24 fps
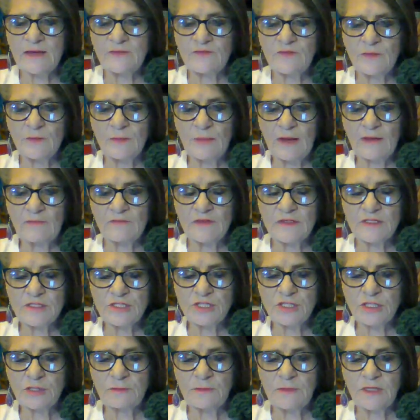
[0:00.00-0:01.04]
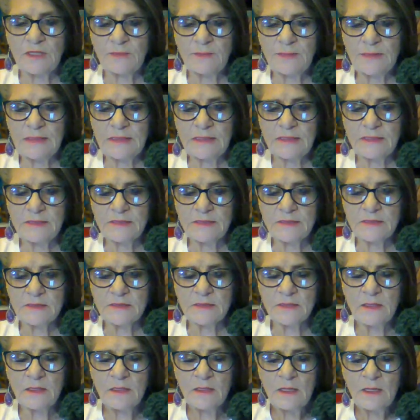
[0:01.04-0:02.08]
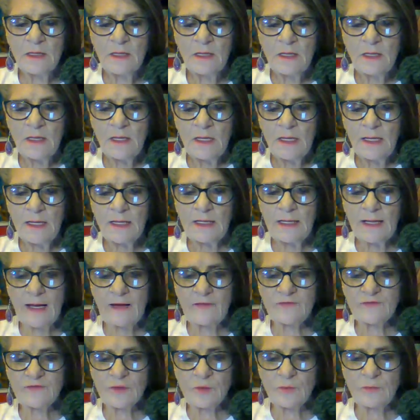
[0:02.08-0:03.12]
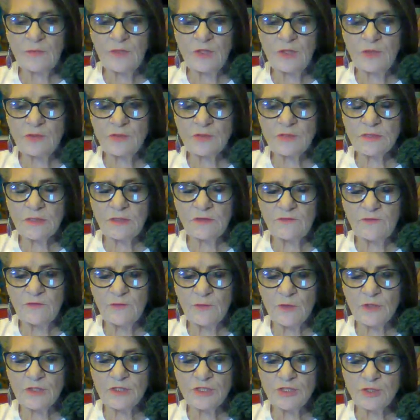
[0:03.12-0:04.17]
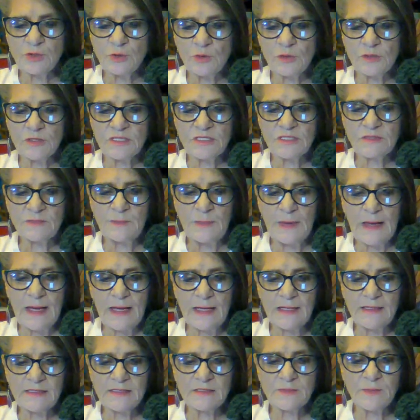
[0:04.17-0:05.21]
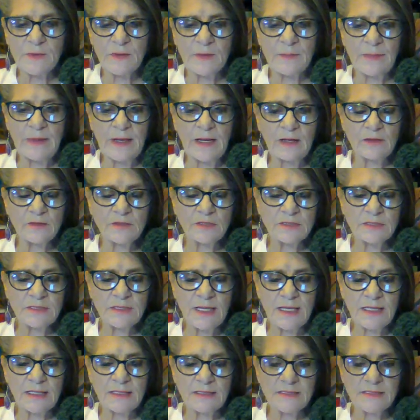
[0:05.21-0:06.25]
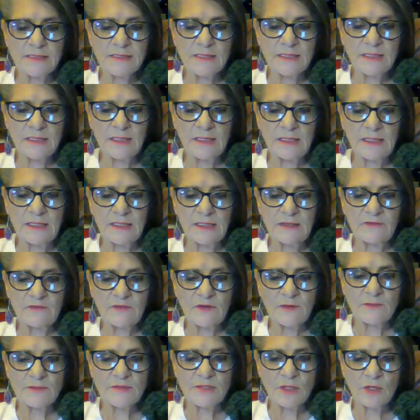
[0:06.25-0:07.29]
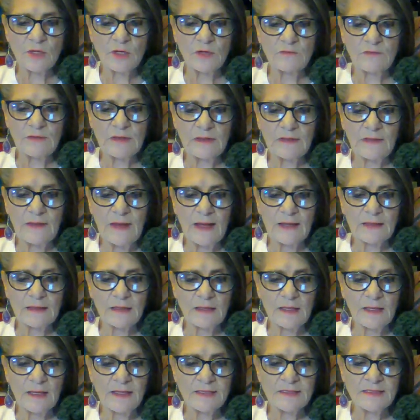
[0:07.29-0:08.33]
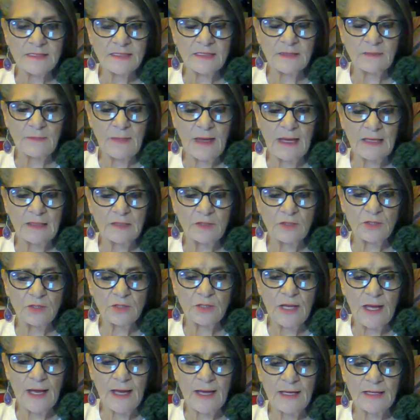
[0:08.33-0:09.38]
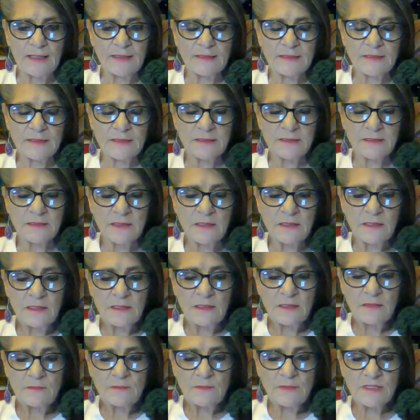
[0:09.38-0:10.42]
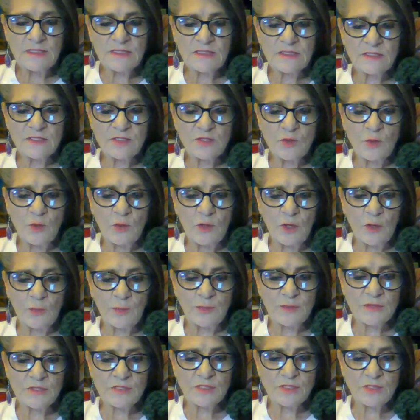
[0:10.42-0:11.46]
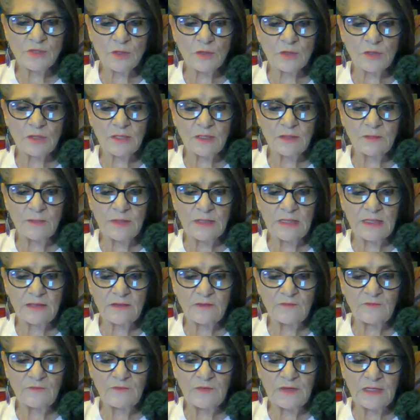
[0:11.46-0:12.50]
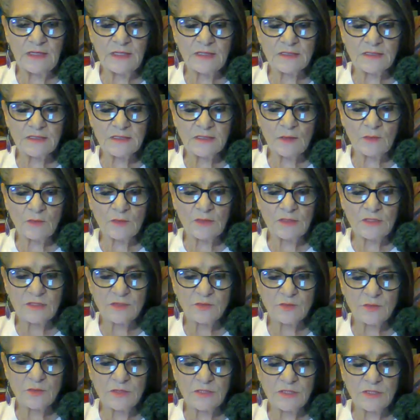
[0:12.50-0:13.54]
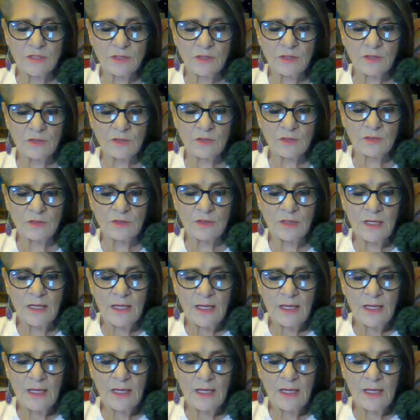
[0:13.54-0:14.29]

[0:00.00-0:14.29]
Above the chimney piece, and after musing for a short space, prepared to take his leave, observing that unless he made good haste, Mrs. Quilp would certainly be in fits on his return.